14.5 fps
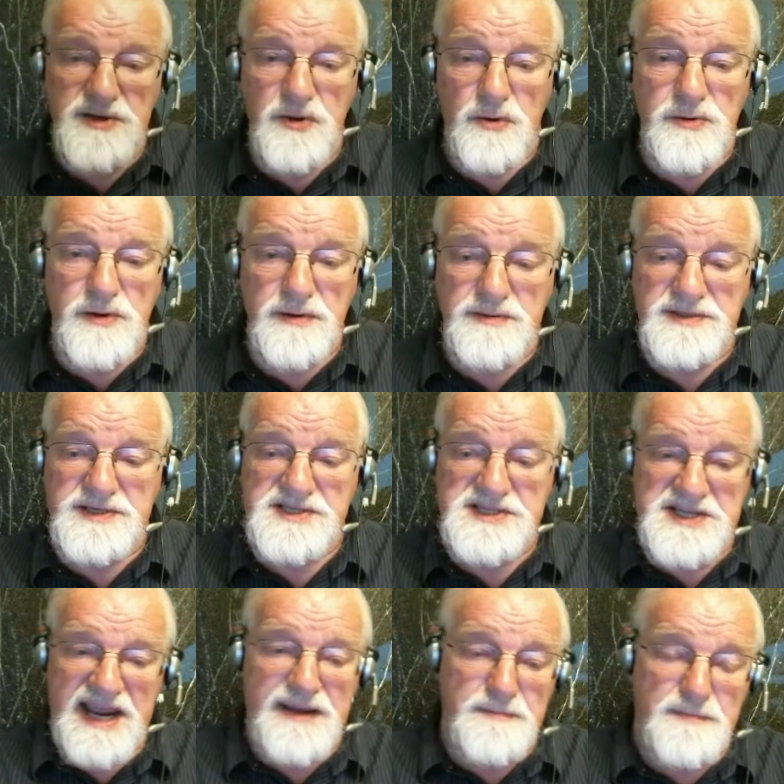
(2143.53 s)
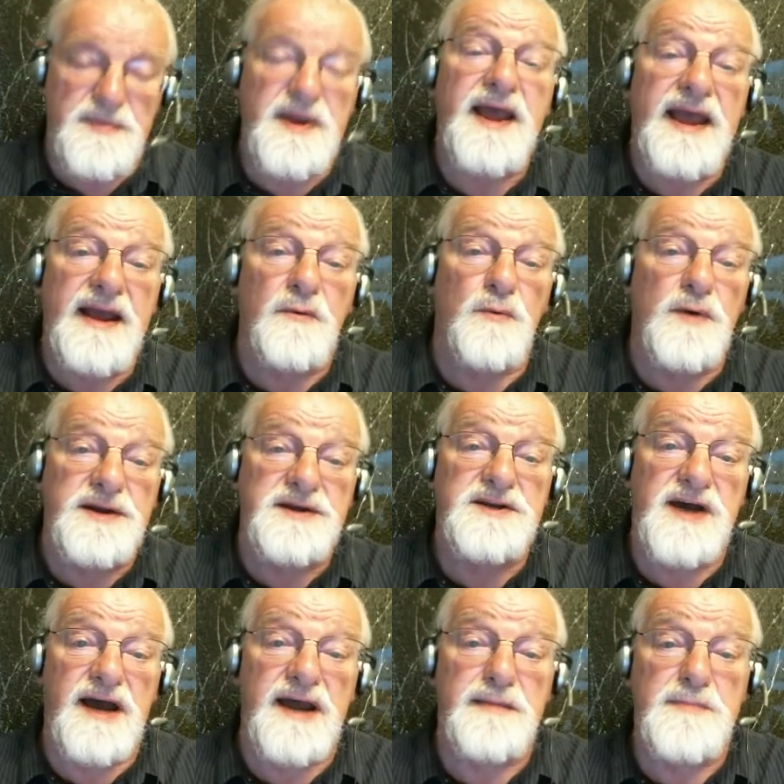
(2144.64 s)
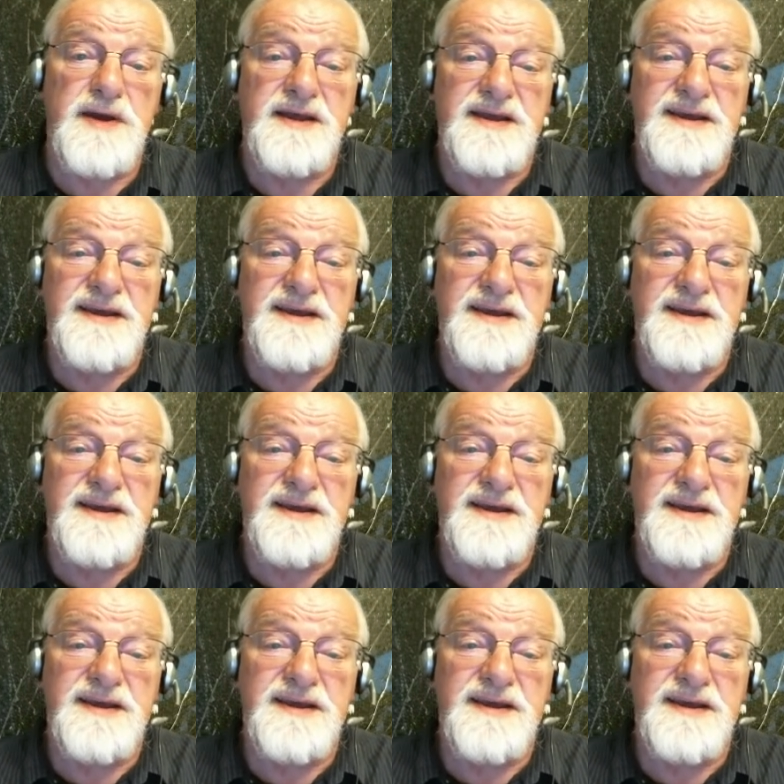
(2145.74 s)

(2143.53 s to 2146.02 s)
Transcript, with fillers: your stamp at one time